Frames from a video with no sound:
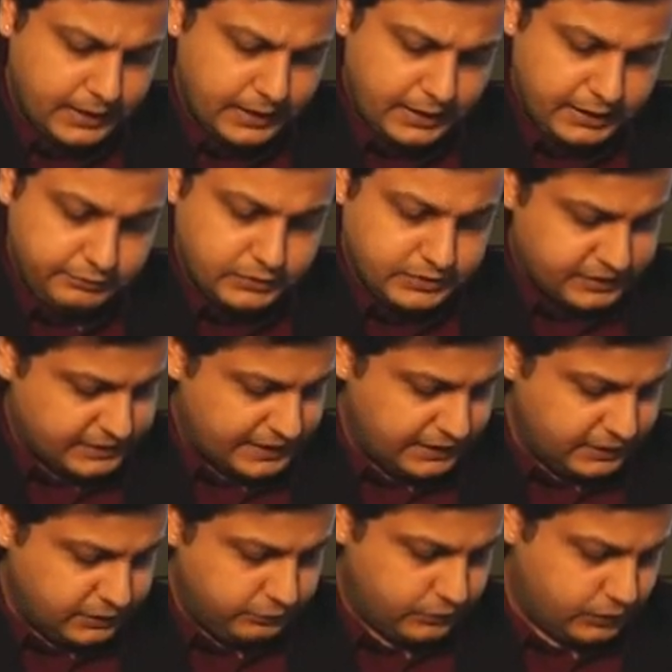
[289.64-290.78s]
He was
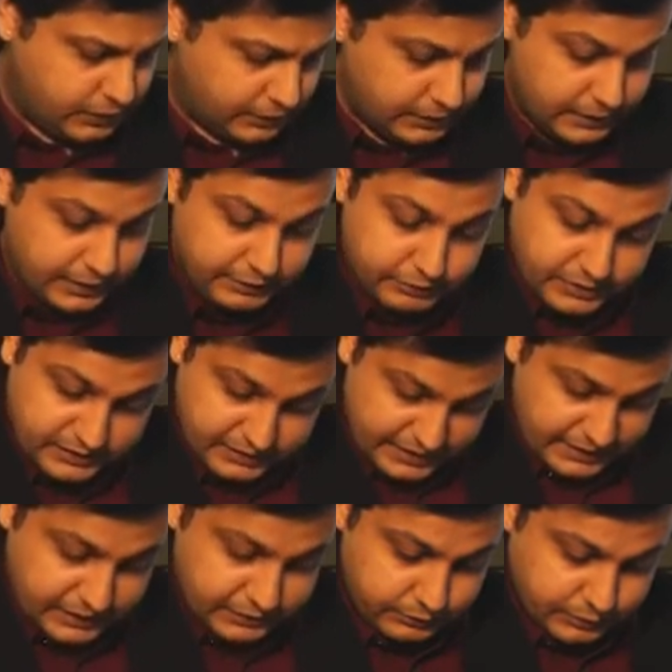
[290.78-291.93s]
assigned the work,
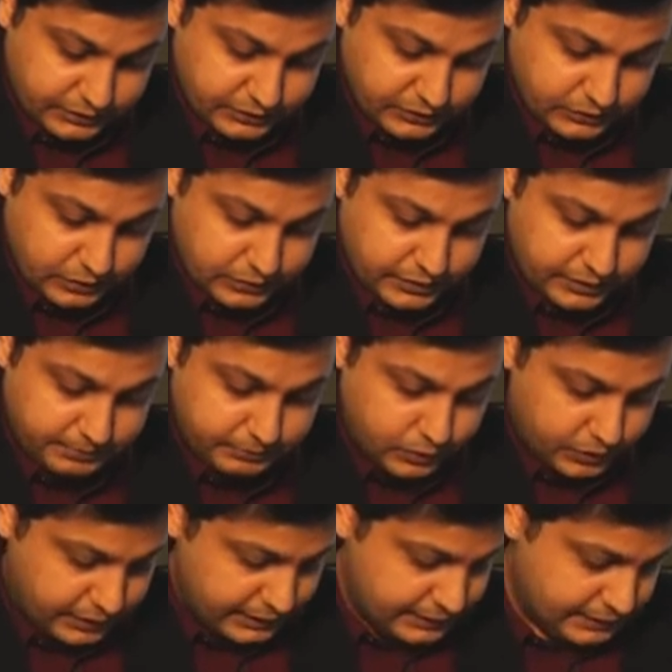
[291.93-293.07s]
this is also
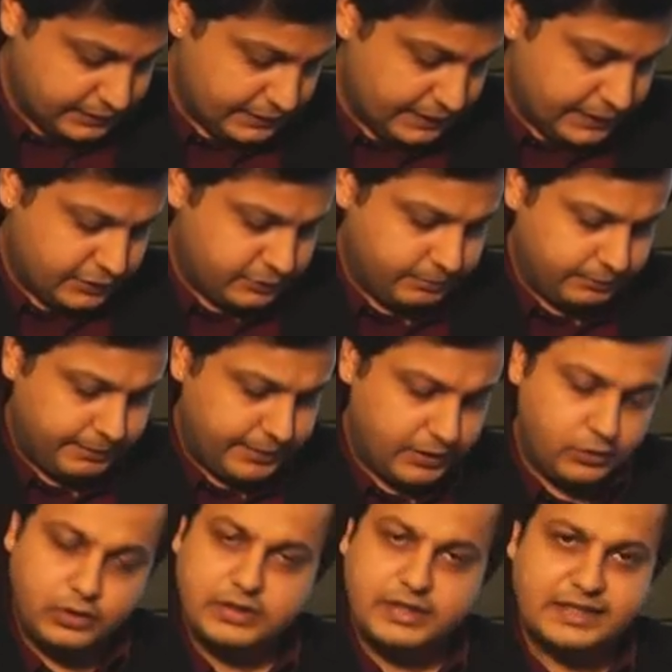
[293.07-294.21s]
important, to prepare
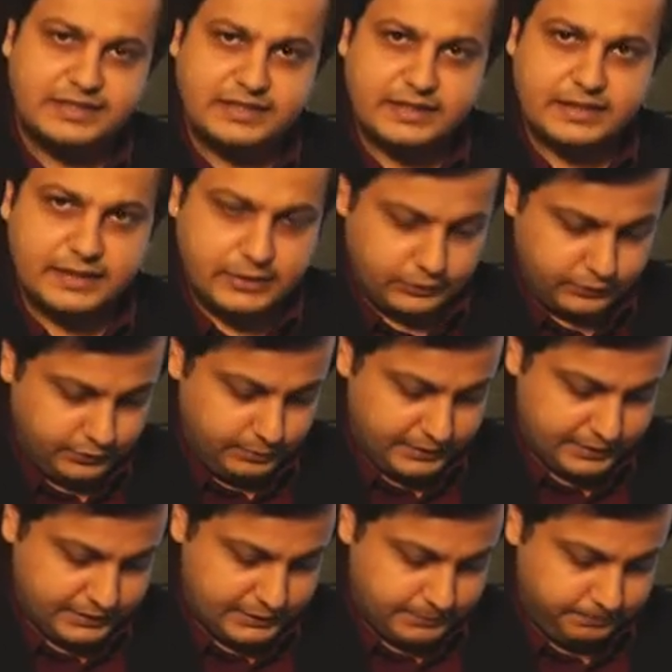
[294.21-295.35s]
all the necessary
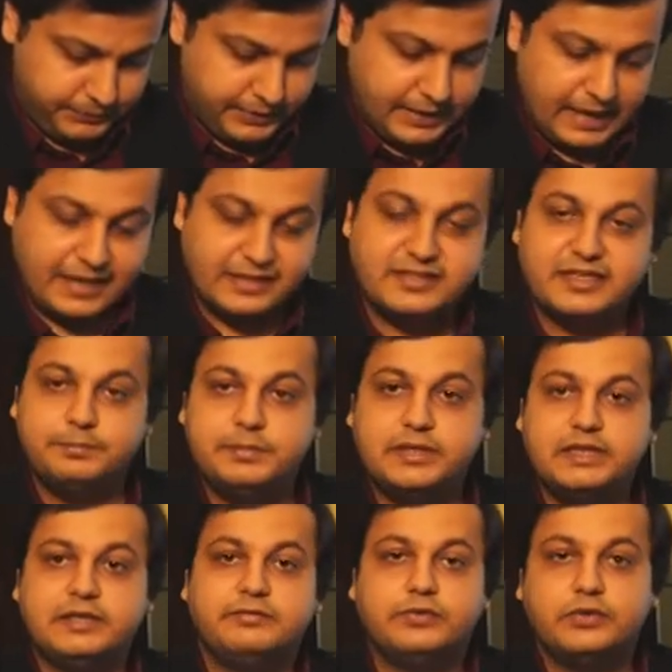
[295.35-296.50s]
documents and submit
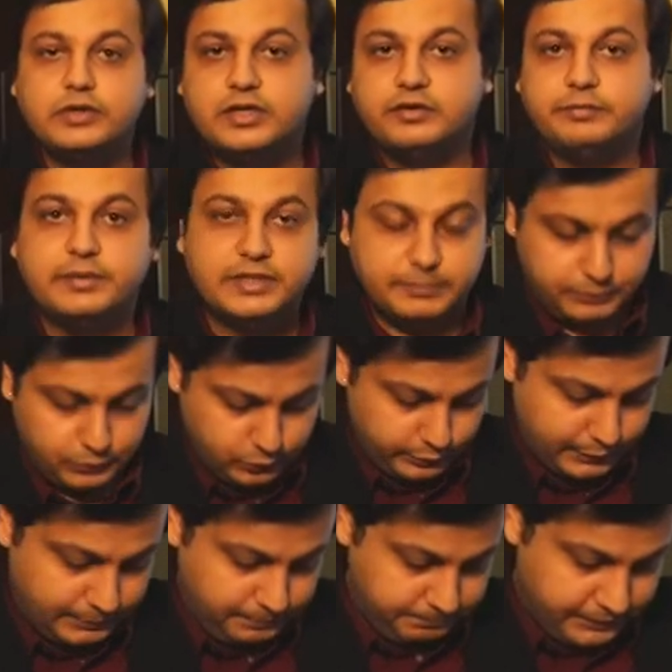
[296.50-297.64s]
them for government approval.
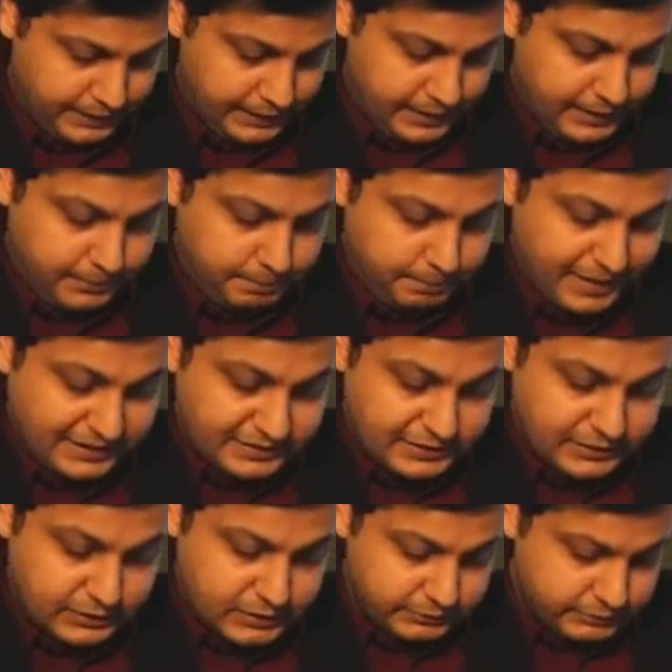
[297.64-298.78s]
Max's
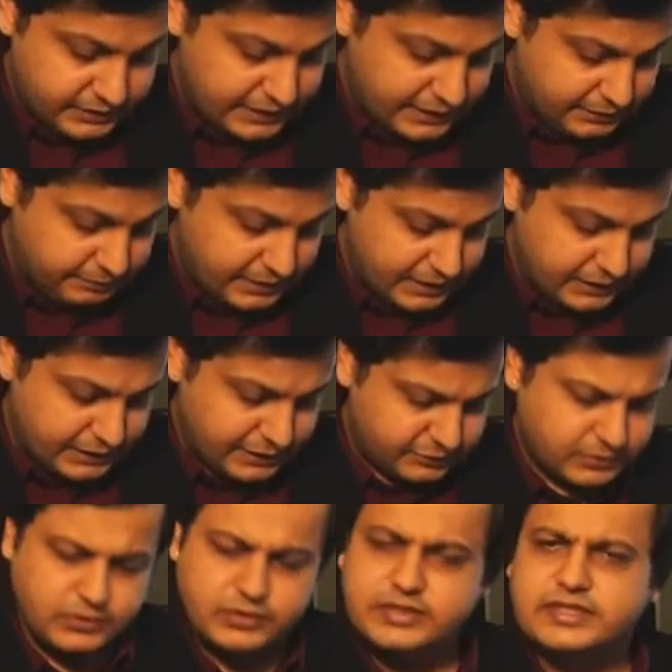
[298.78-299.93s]
daughter was getting married the next
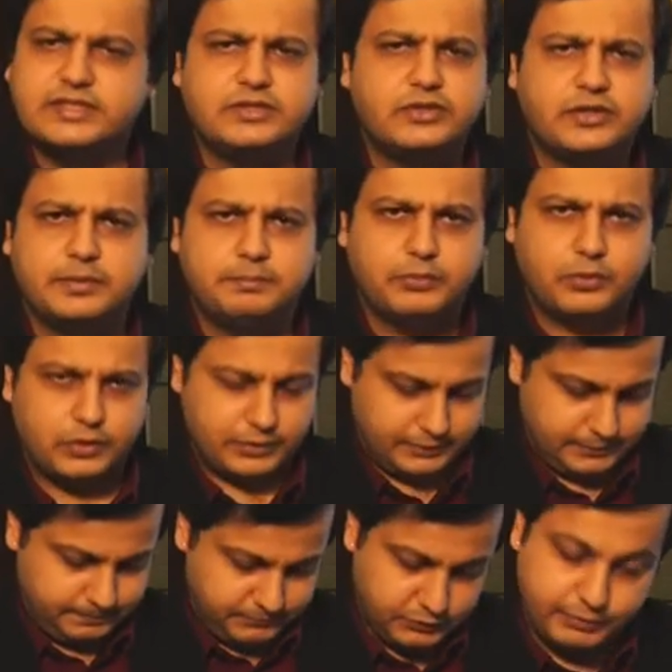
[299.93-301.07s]
month, so this is not important.
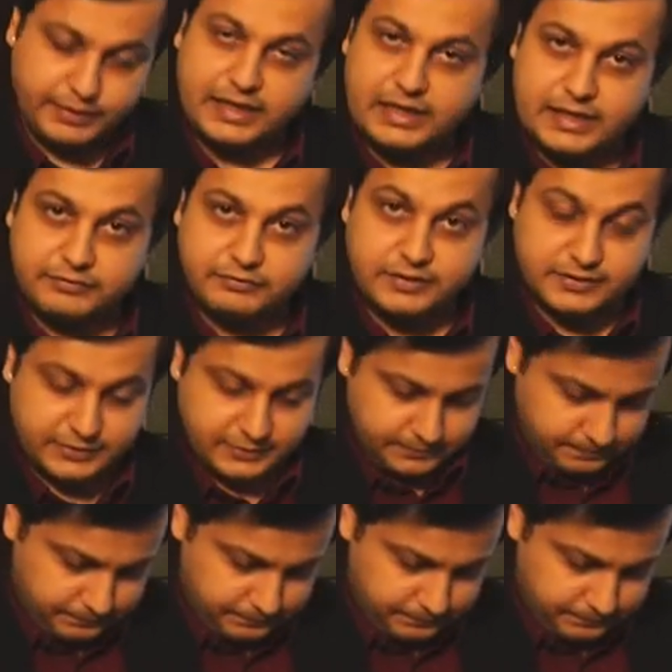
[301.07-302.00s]
So we can leave this.